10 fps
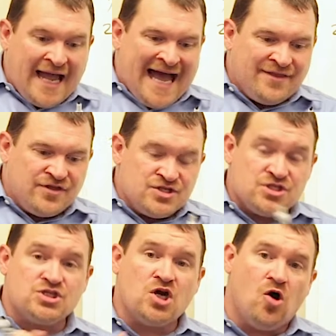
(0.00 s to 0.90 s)
at the
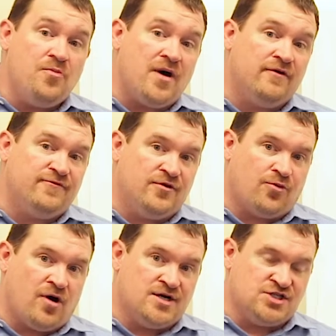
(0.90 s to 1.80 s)
scope of the
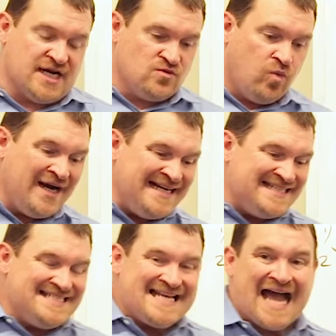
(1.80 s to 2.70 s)
project. What
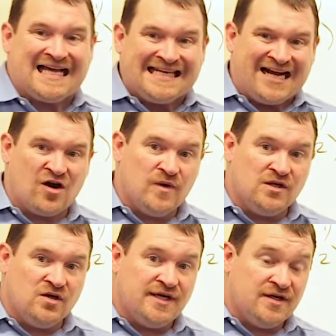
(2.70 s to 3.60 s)
exactly are we
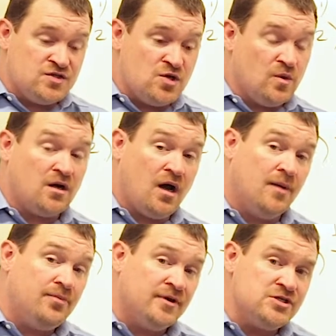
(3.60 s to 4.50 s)
looking to
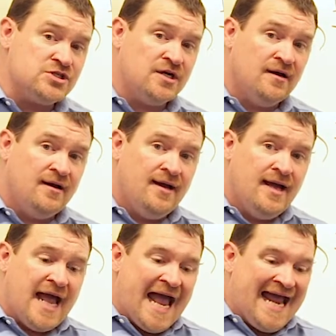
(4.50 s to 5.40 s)
accomplish?
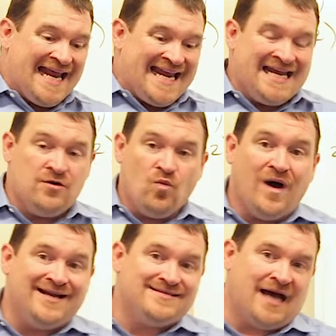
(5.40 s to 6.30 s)
And in
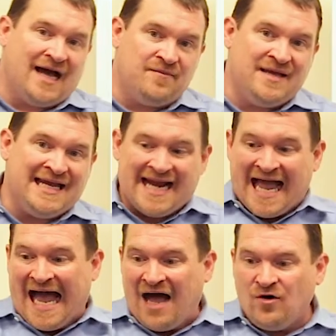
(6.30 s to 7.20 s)
what timing? And
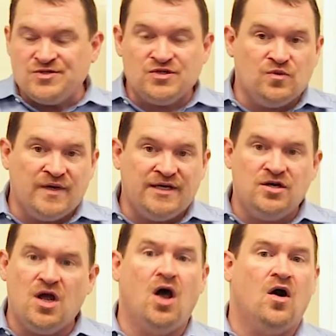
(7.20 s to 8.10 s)
how do we
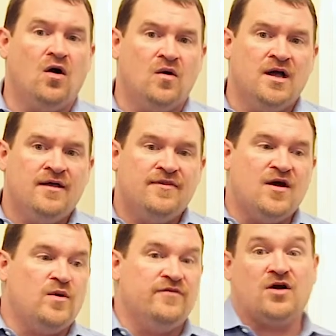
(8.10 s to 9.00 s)
know
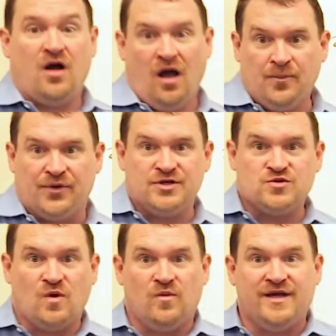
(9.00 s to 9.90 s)
that we've
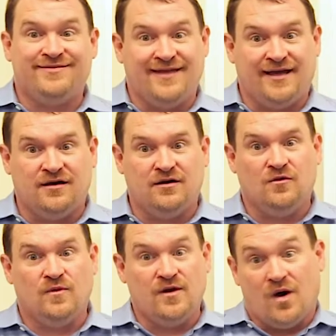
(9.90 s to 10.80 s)
accomplished what we think
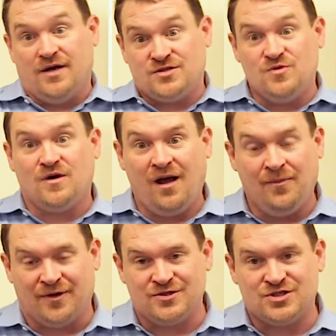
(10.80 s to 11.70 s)
we want to
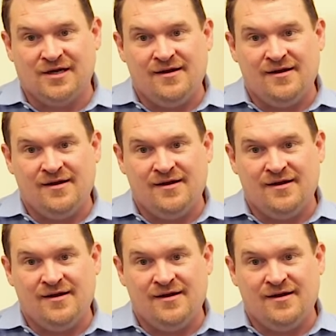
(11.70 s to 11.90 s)
accomplish?